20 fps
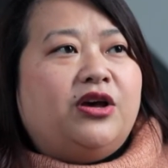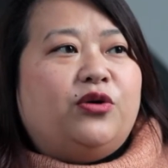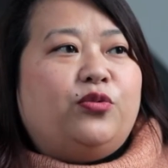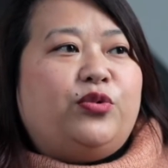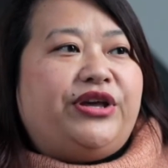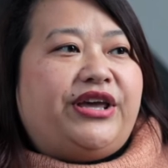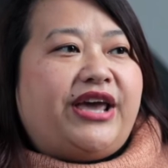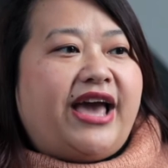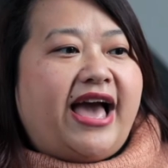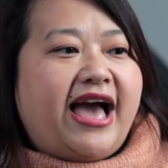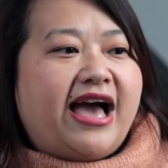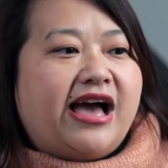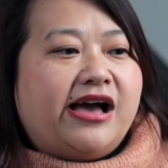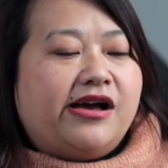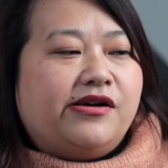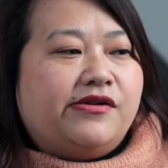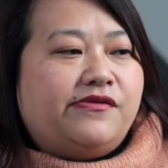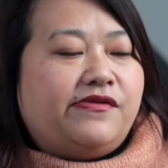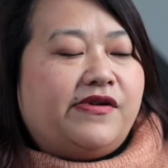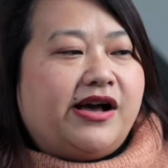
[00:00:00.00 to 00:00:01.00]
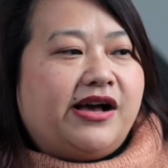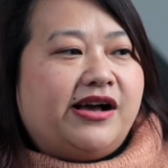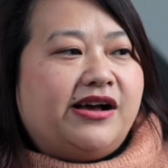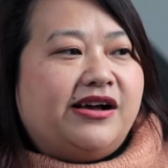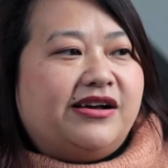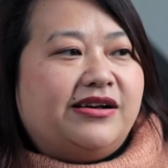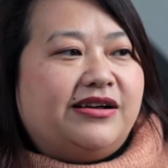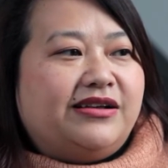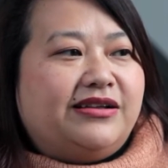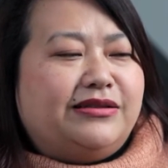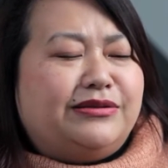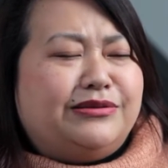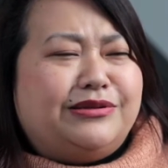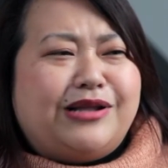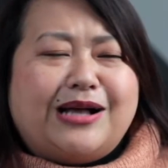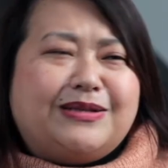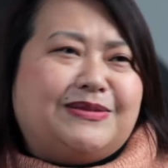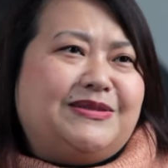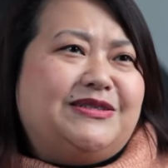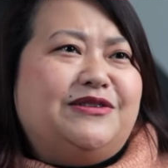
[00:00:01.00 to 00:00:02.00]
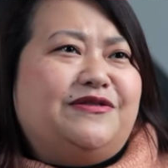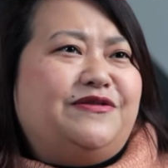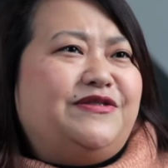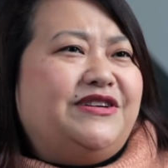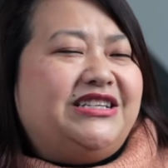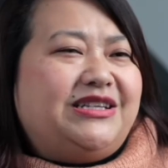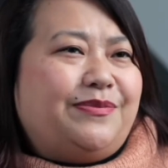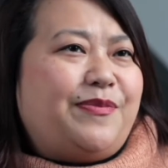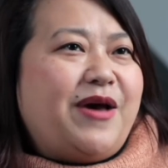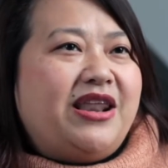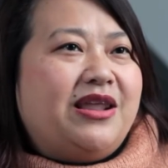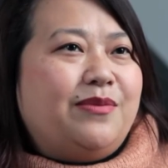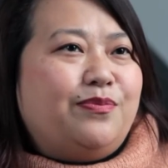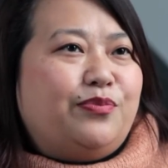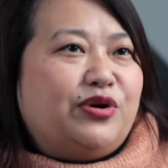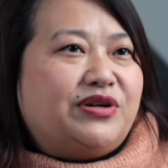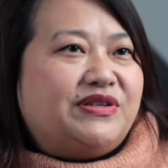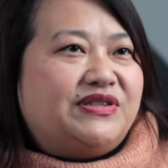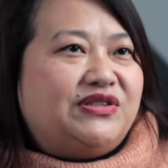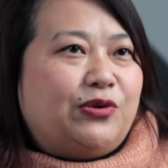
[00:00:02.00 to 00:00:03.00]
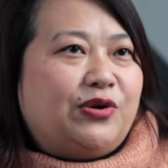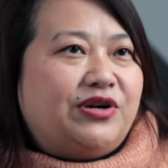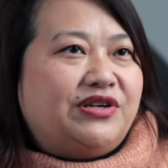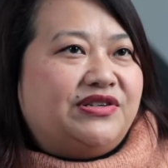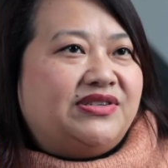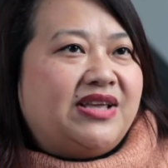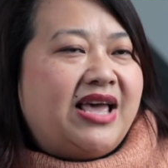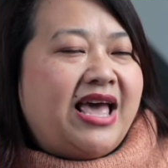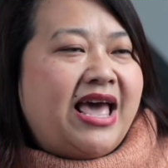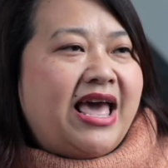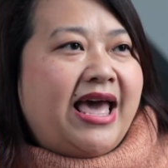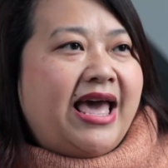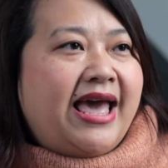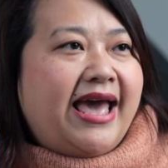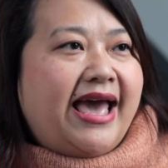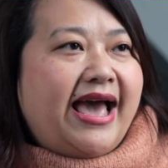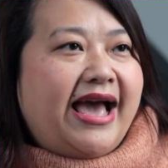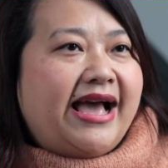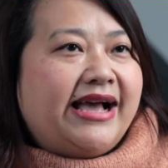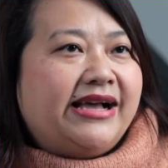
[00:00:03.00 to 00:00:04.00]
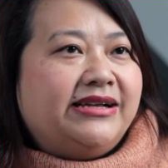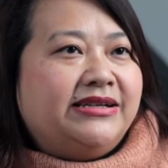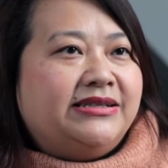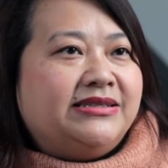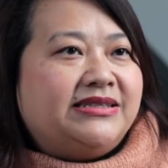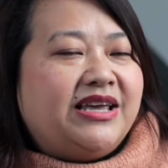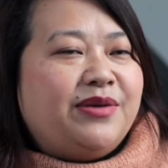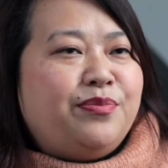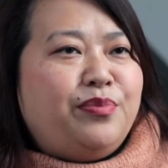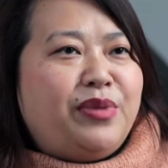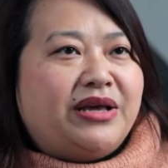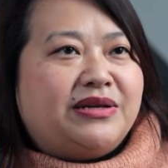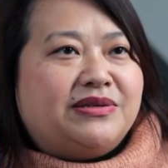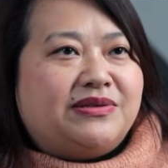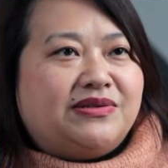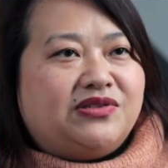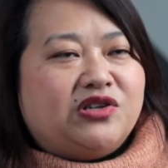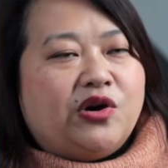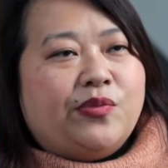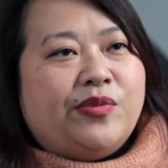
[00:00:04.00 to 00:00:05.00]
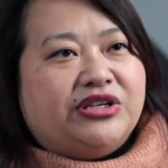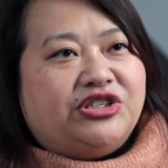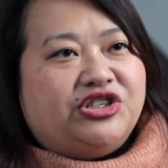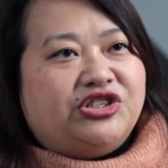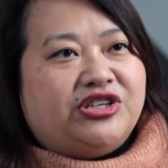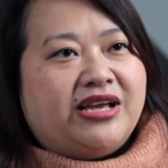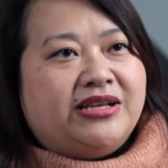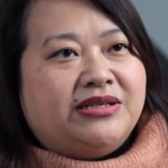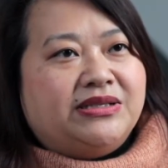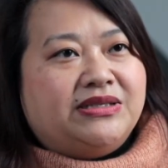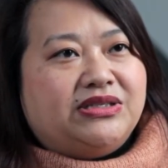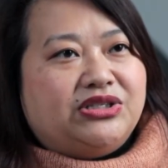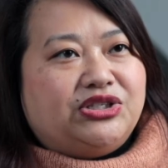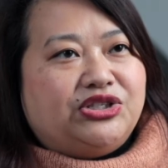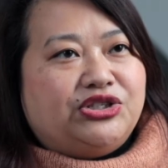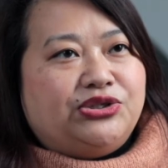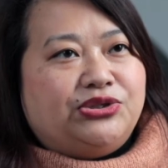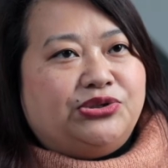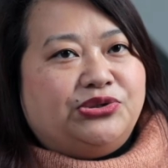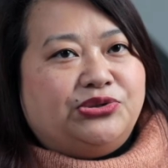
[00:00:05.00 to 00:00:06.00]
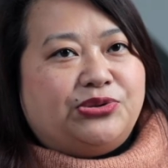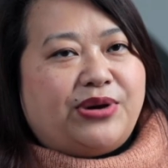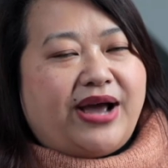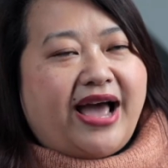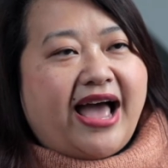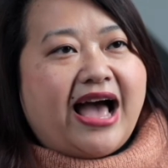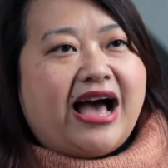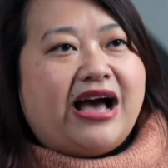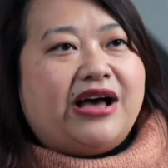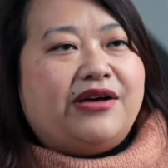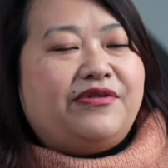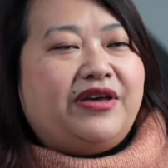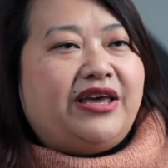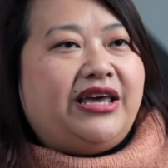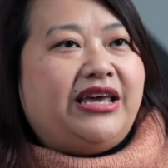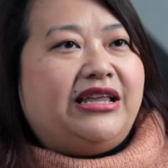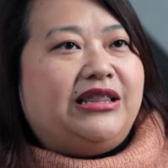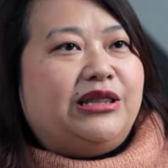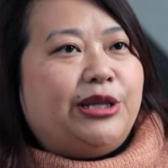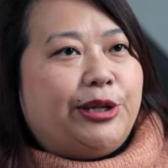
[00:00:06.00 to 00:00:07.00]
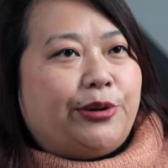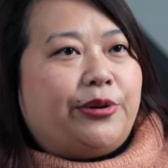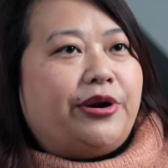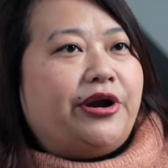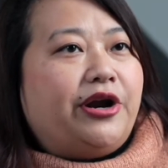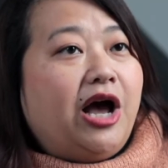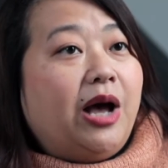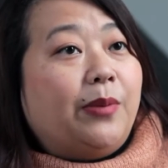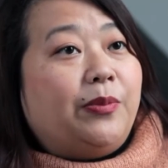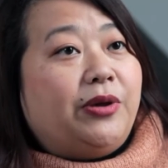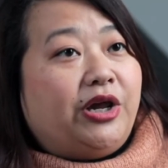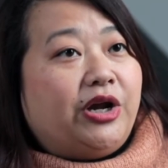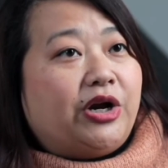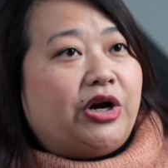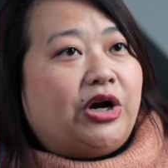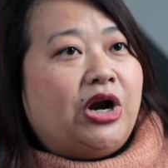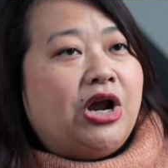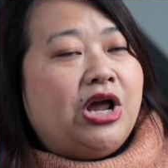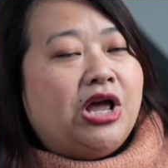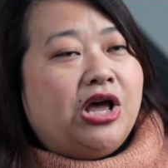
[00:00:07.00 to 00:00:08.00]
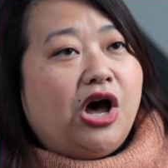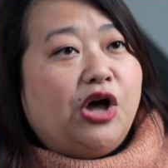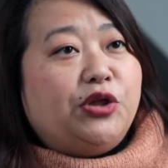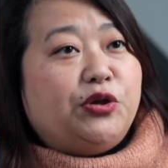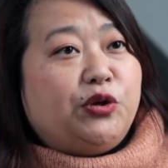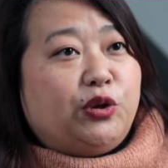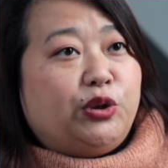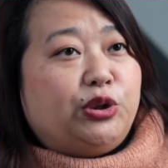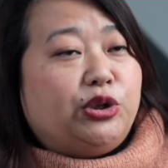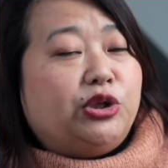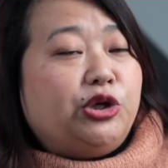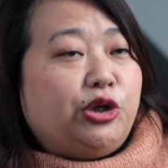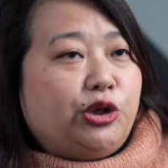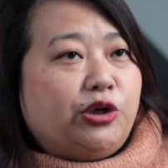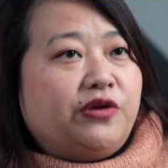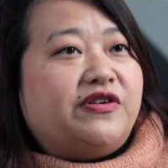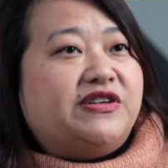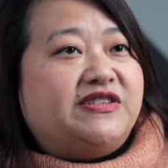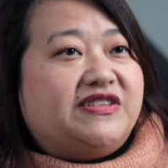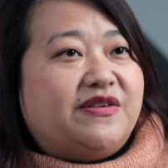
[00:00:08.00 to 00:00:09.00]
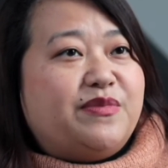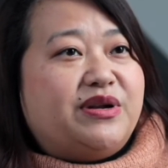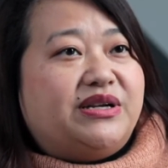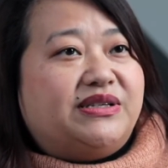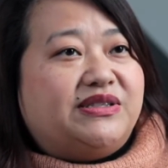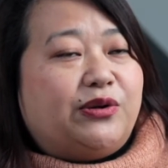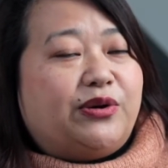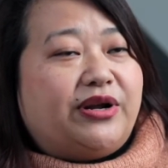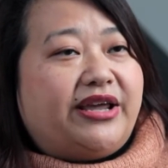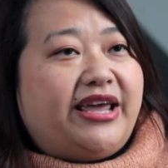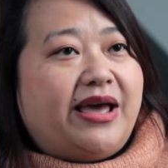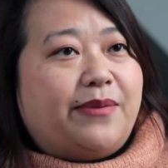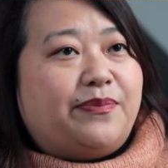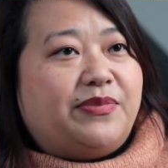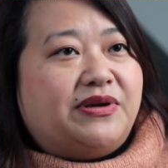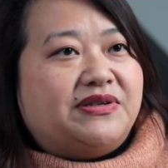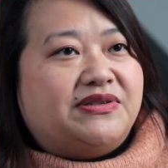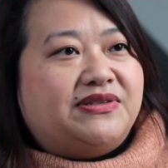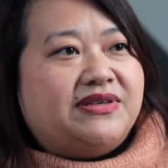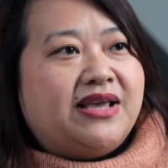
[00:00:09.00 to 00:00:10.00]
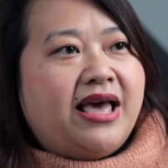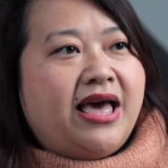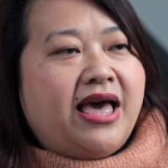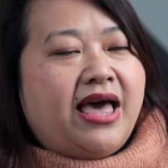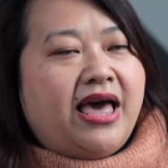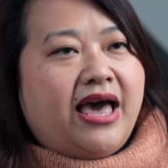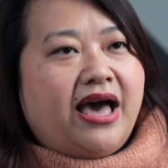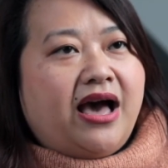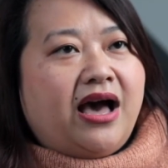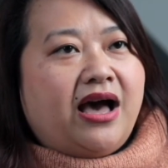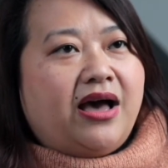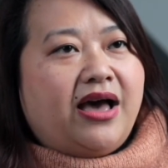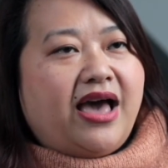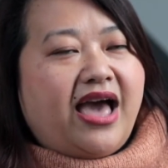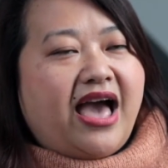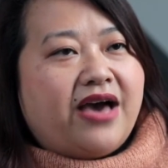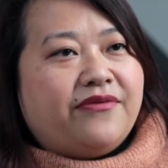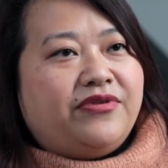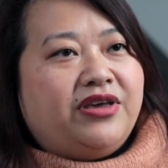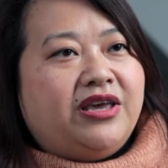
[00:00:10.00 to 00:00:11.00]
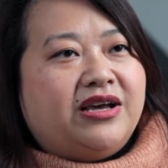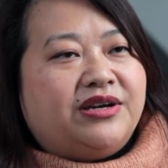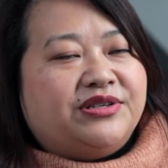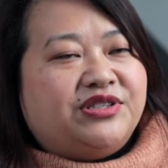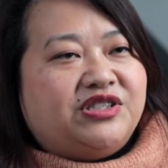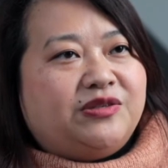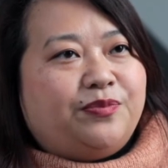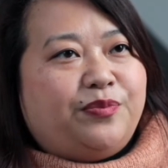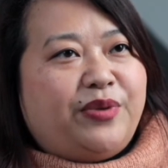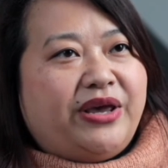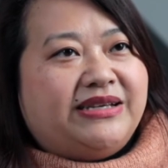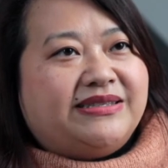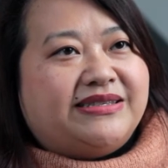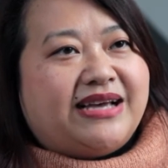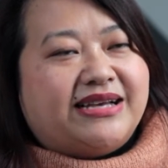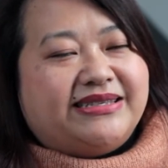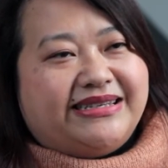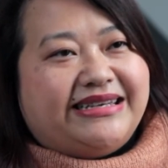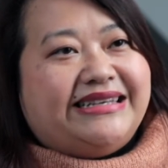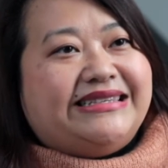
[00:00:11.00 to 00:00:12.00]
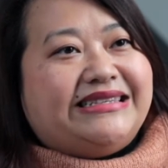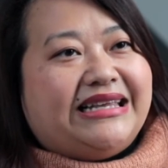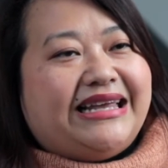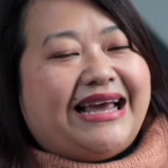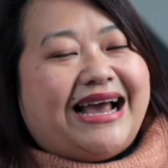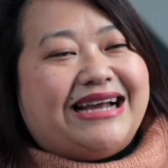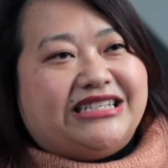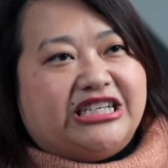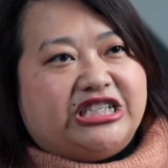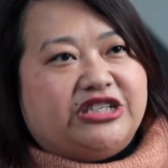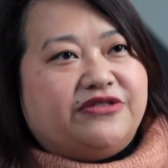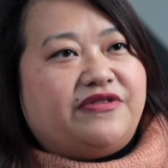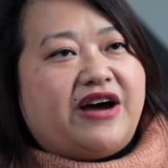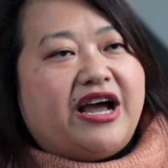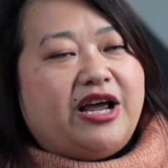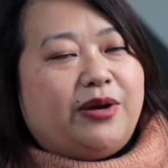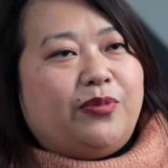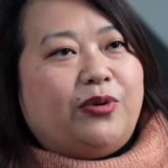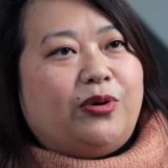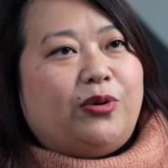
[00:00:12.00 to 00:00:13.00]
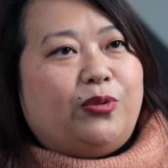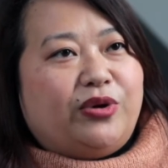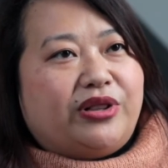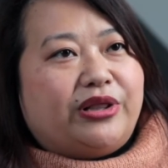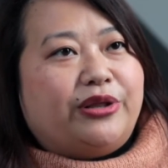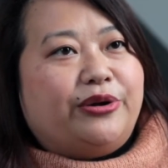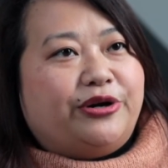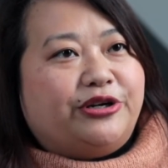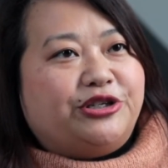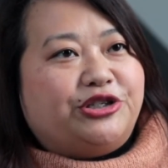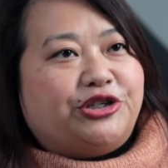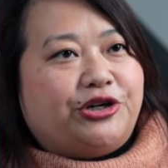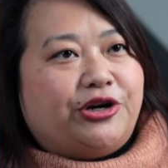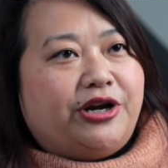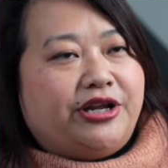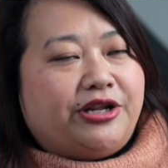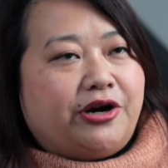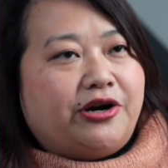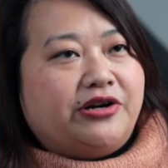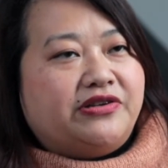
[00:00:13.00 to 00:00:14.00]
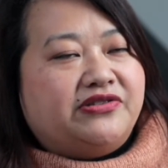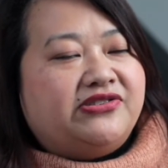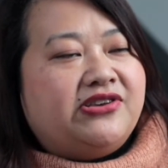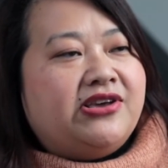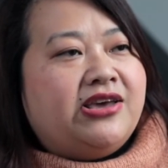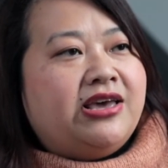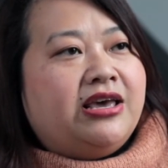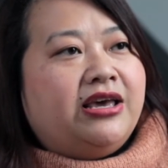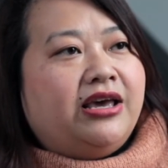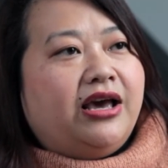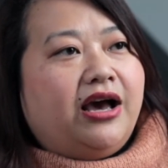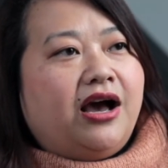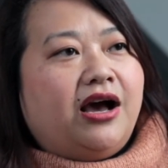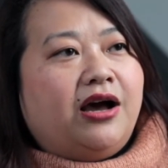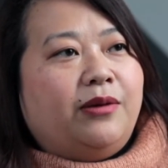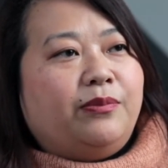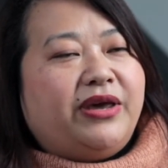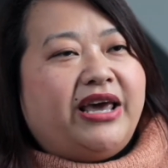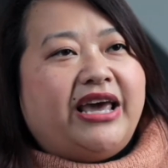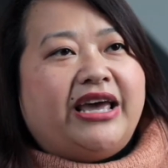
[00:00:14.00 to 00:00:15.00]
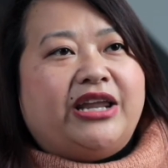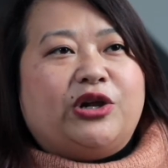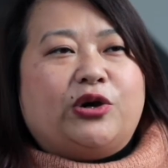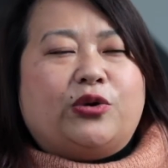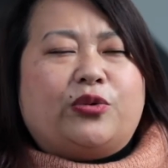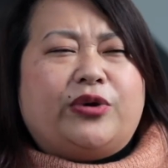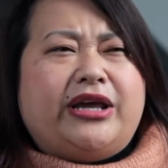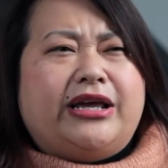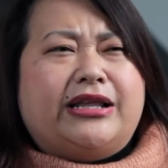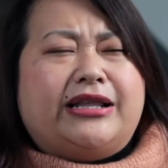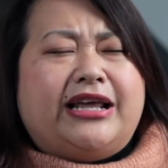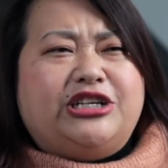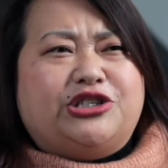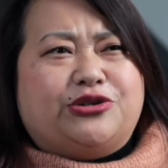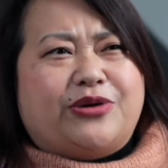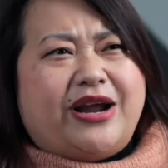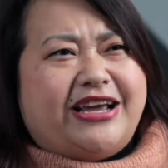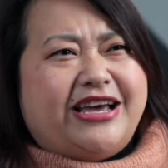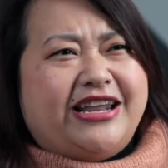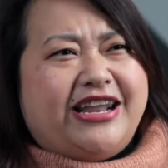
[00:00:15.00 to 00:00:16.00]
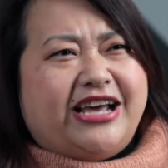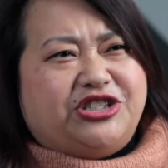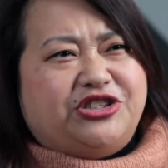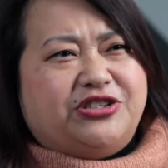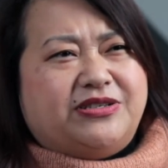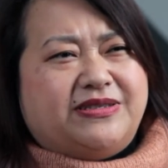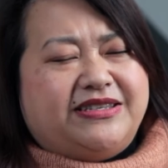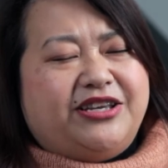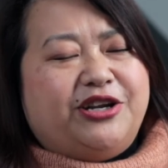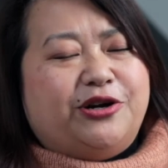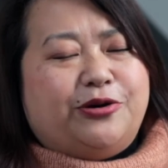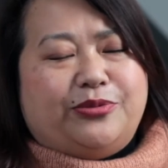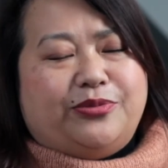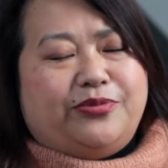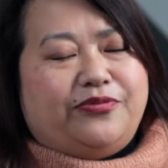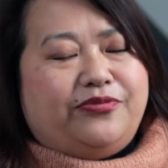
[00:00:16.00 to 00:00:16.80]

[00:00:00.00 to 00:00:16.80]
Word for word: We have uh, lots of independent bookstores and it makes so much sense to have a literary hub here on the, University of Minnesota campus. Uh, having a space that's easily identifiable with literature and arts um, can create like direct connections, you know,